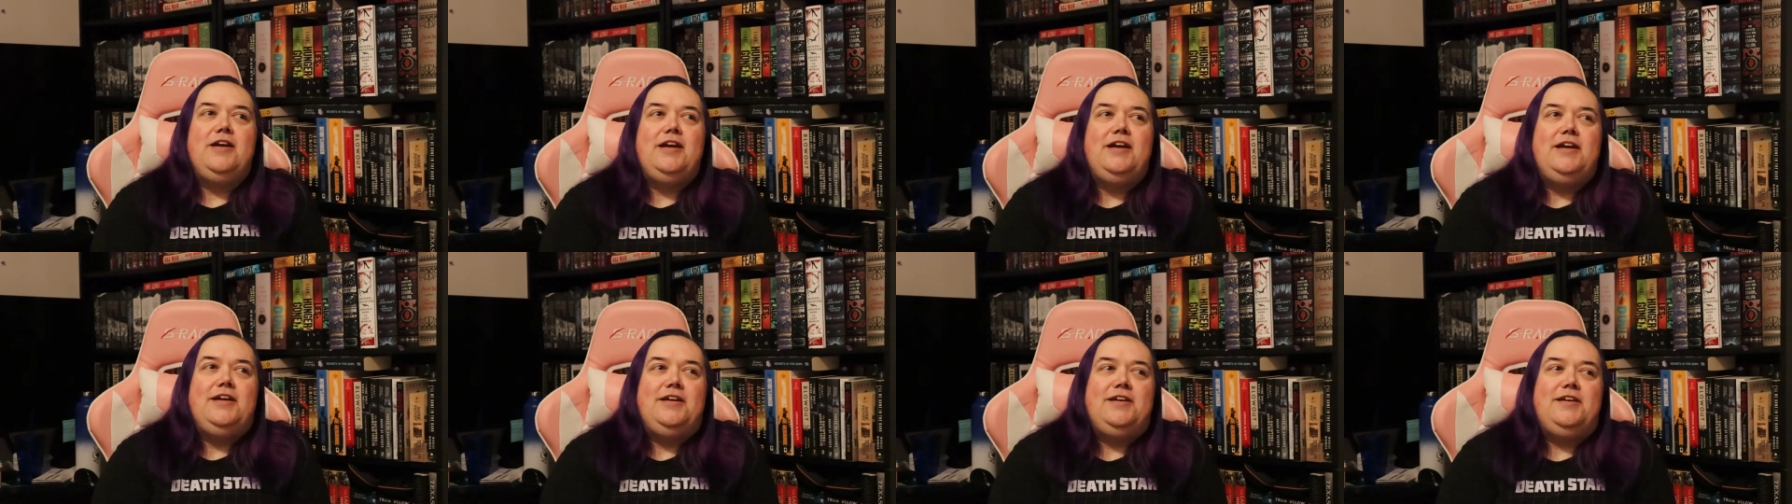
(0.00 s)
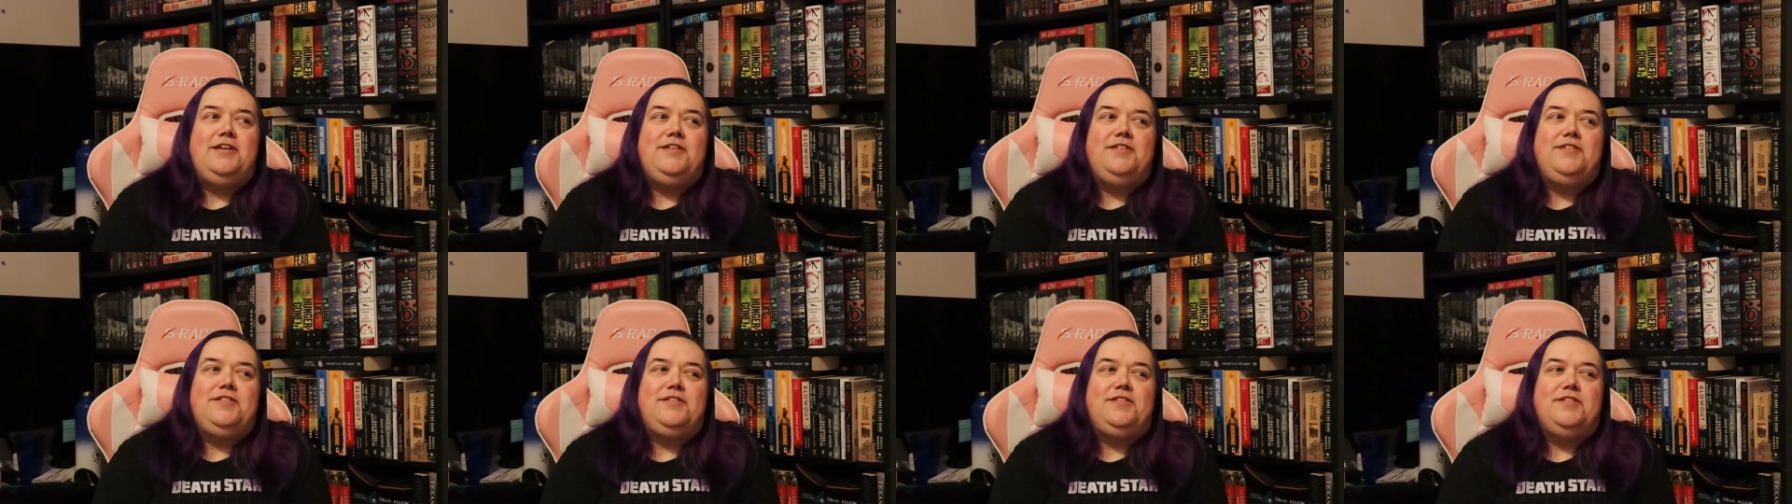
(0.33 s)

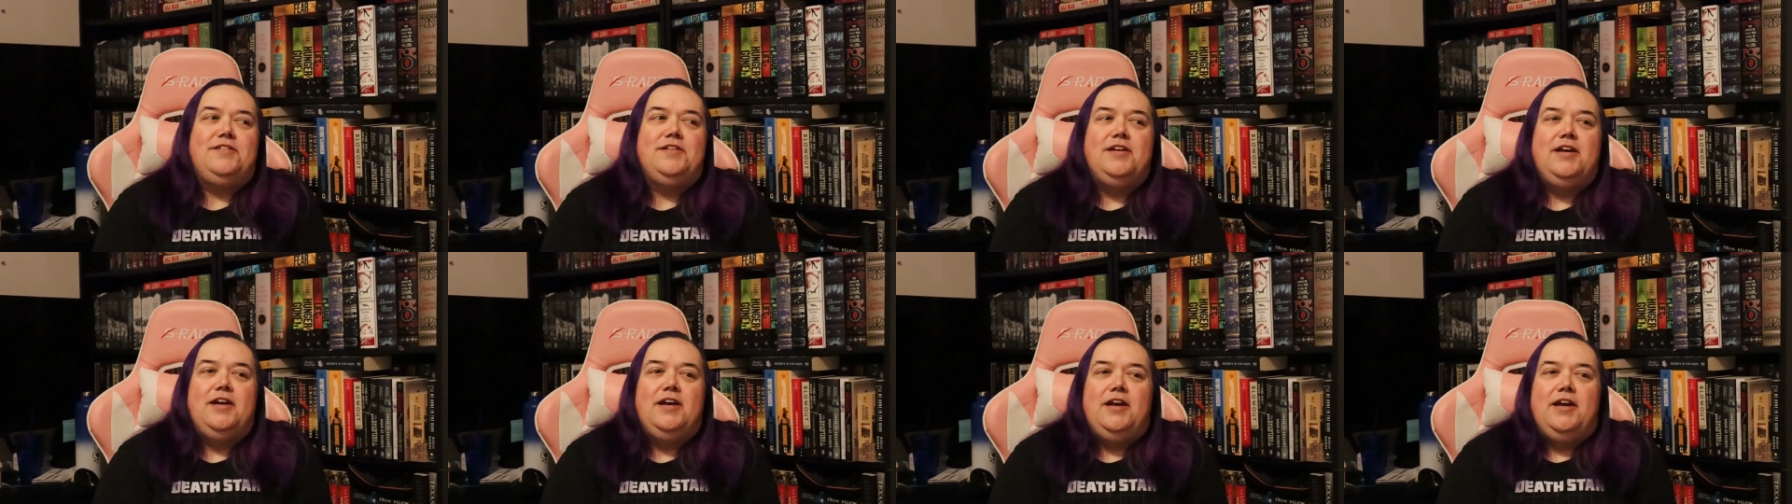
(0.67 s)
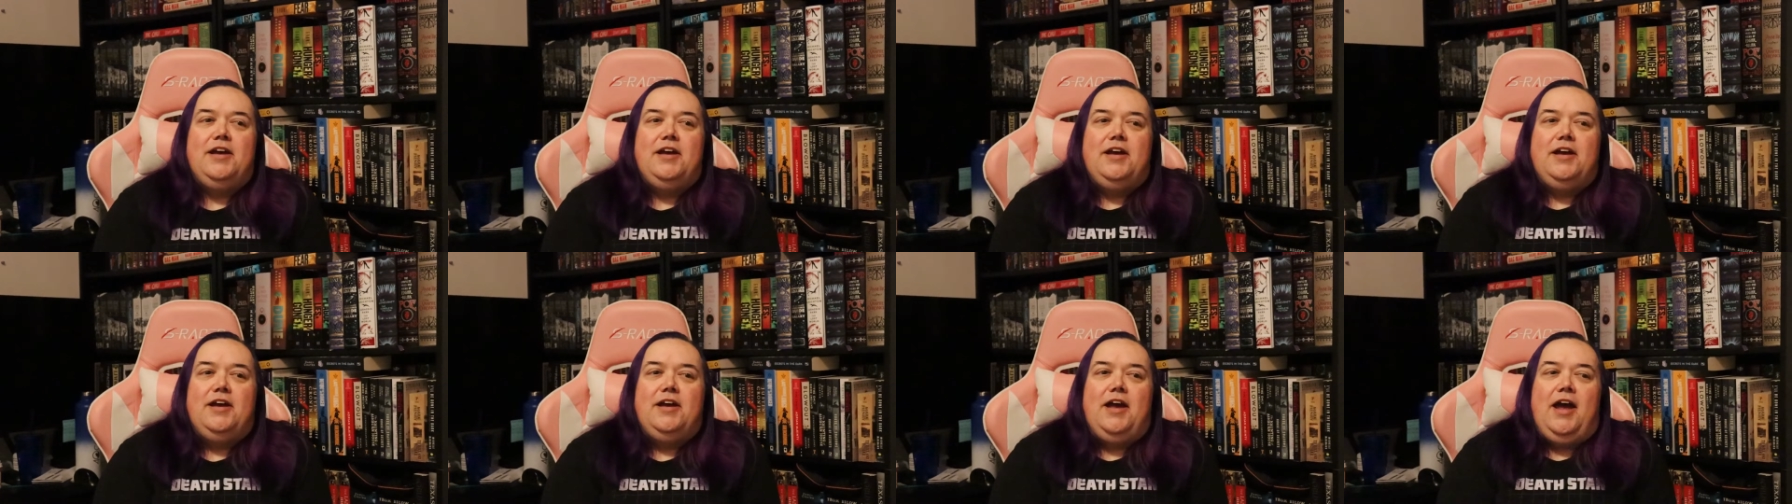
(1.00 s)
is
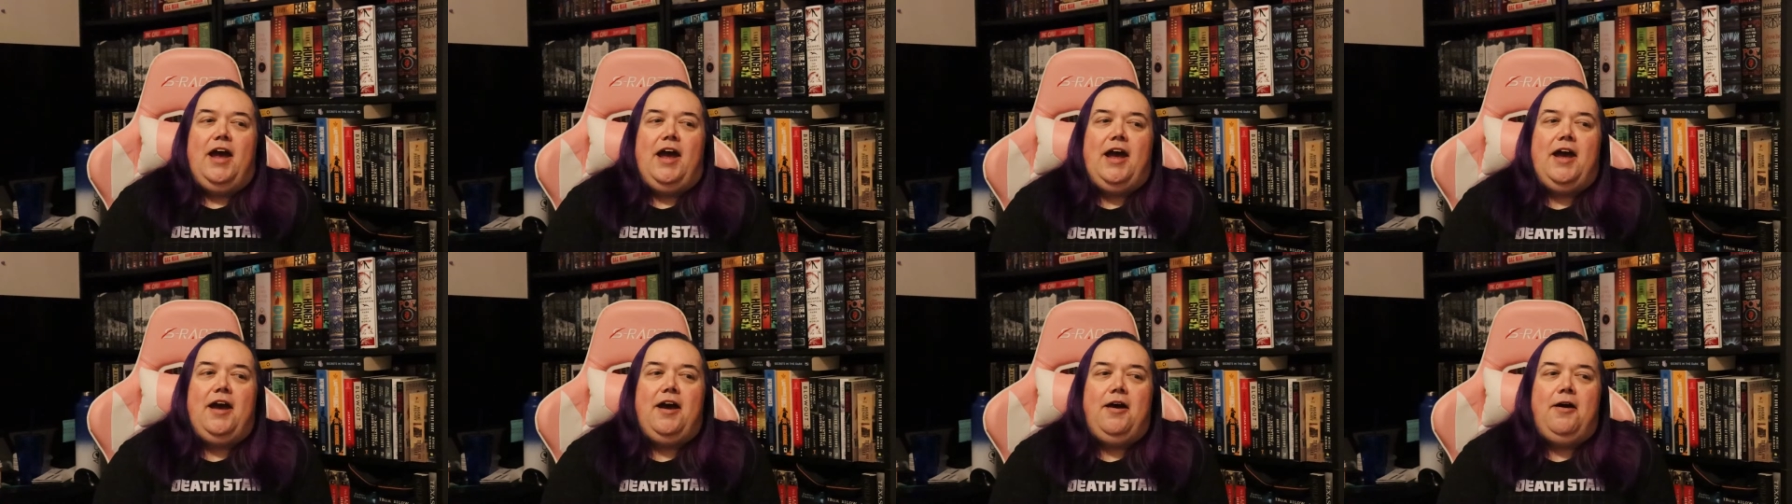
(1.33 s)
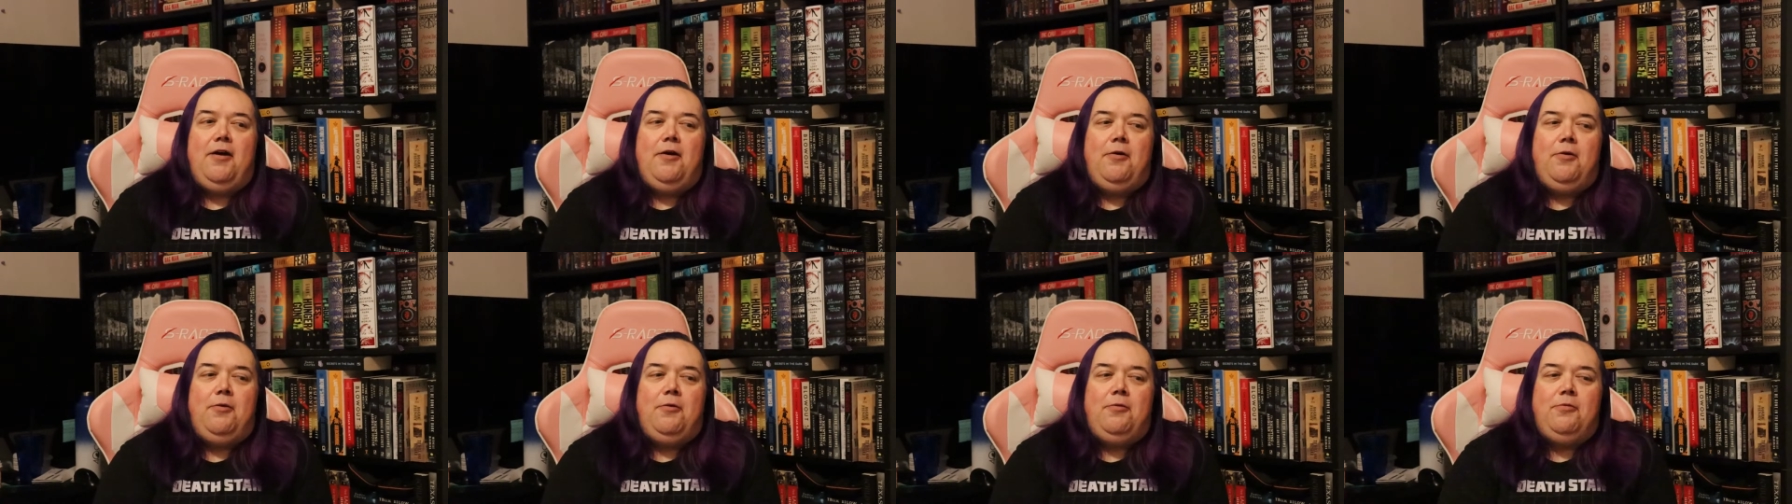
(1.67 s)

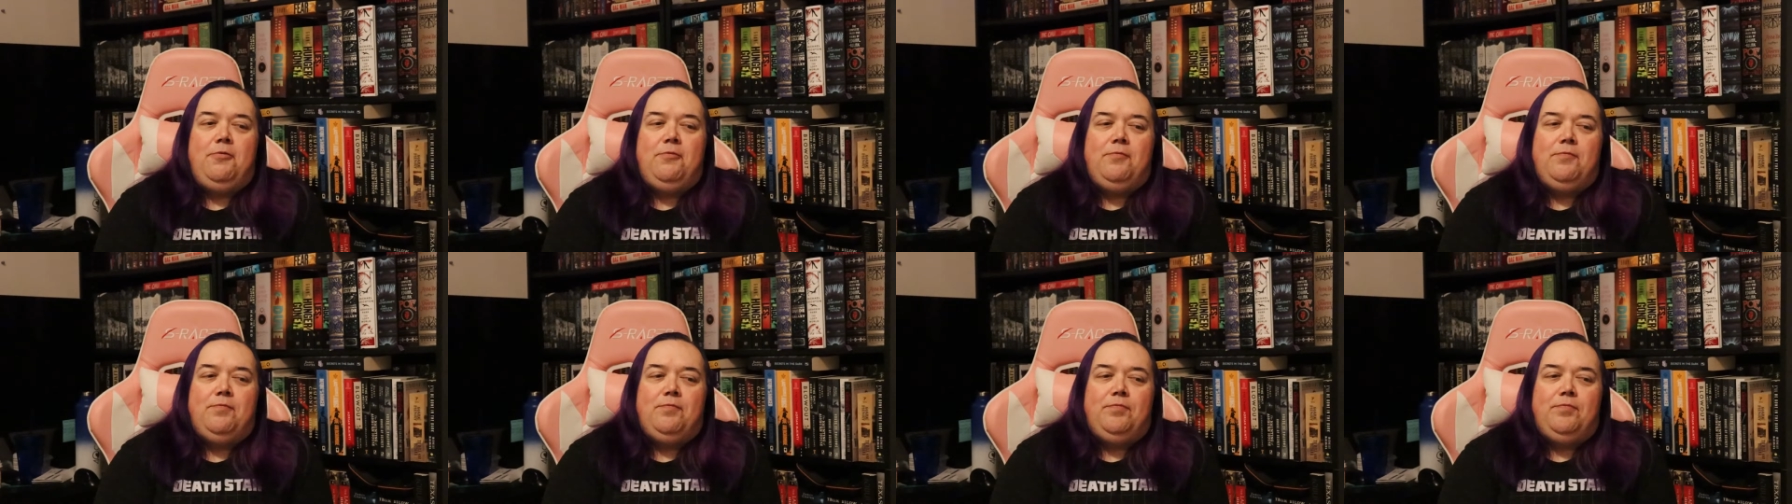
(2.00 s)
how